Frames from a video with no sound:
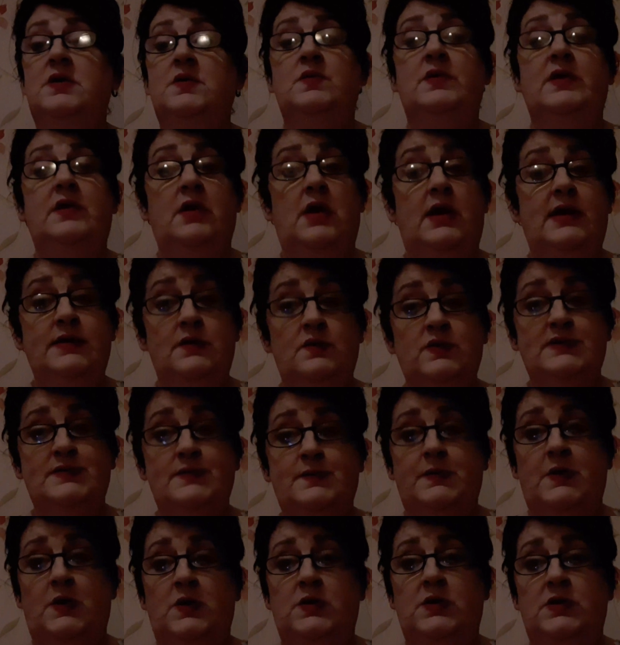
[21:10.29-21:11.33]
where I was
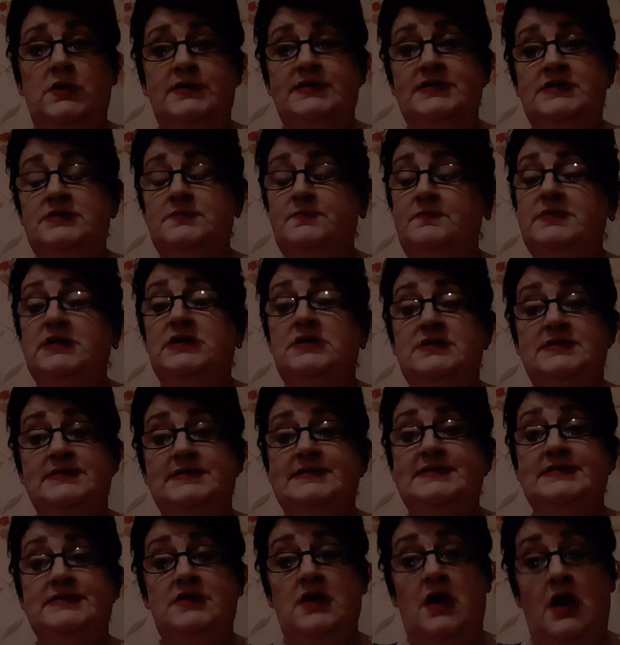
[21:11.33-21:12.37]
born,
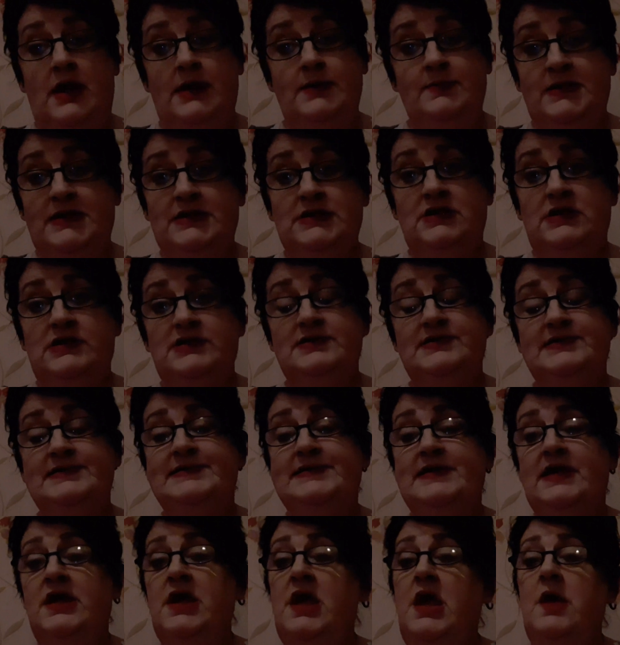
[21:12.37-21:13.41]
because I'm
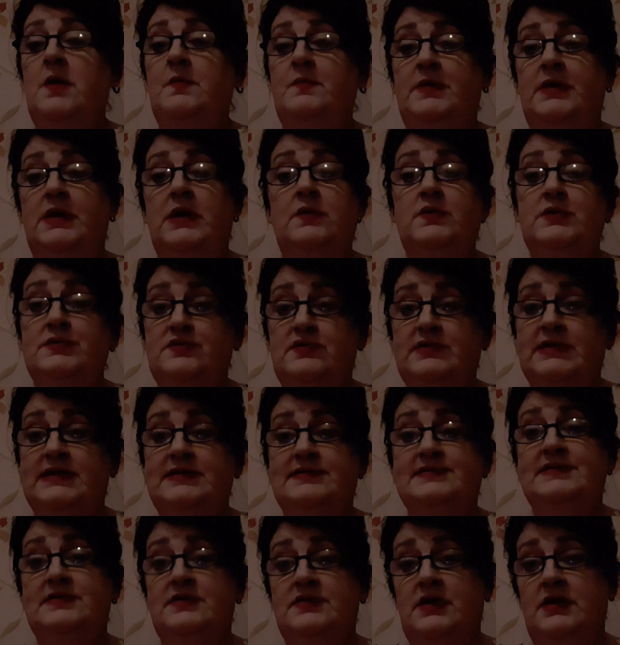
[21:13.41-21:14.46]
English, but I was
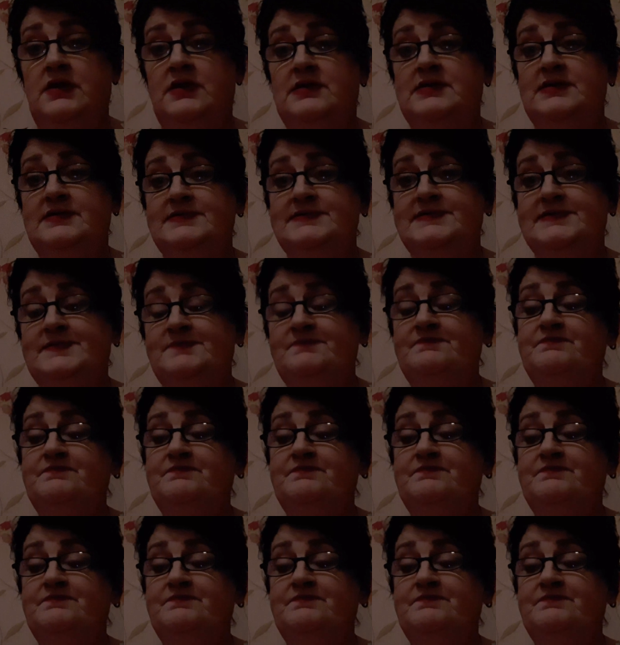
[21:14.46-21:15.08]
raised in Ireland.